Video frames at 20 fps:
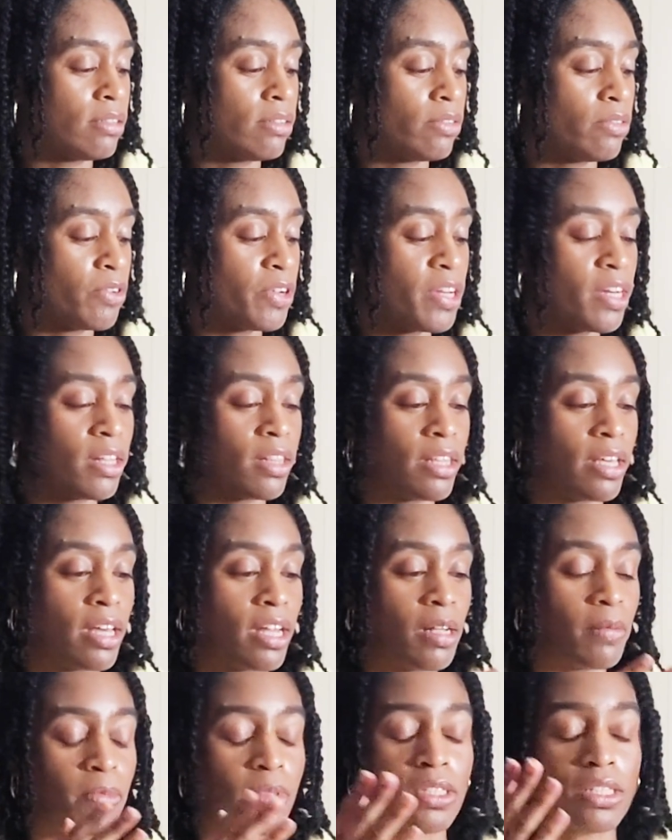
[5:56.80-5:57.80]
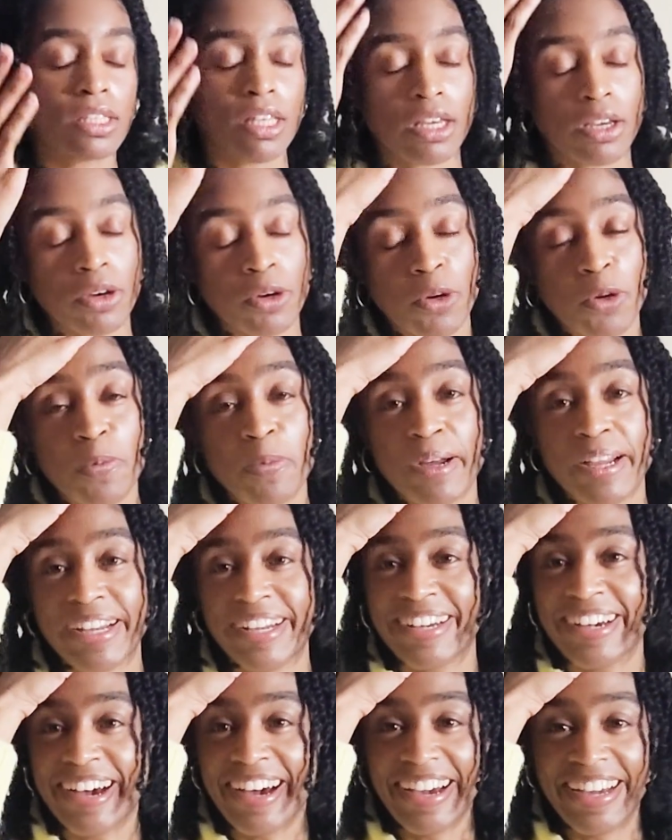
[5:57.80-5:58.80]
reading that, I'm just like, oh my
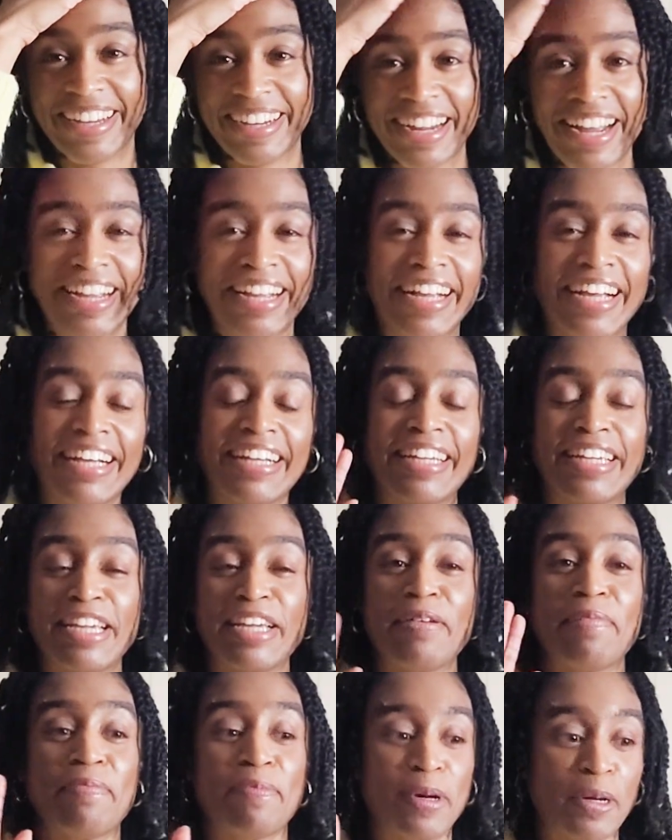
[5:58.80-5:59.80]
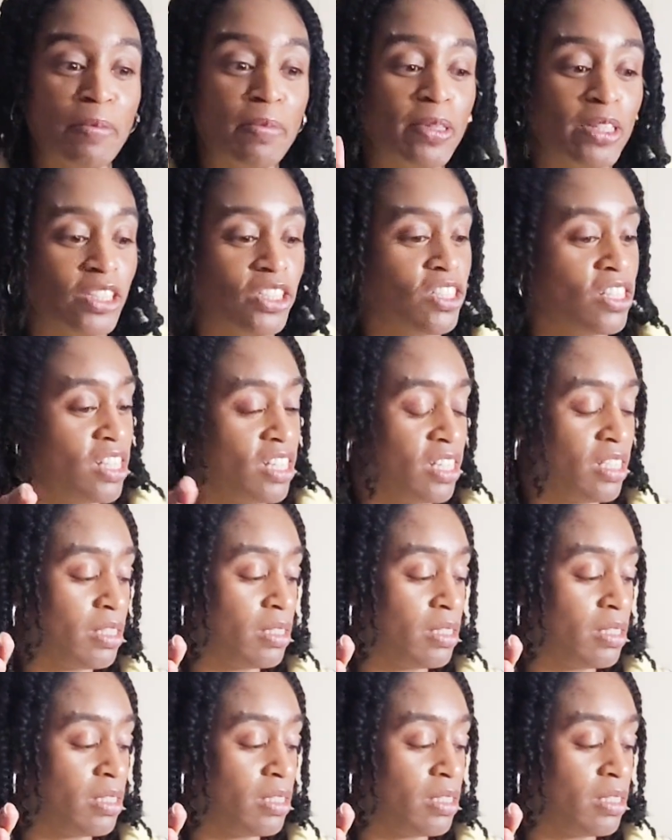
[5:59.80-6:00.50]
god, I can't publish this,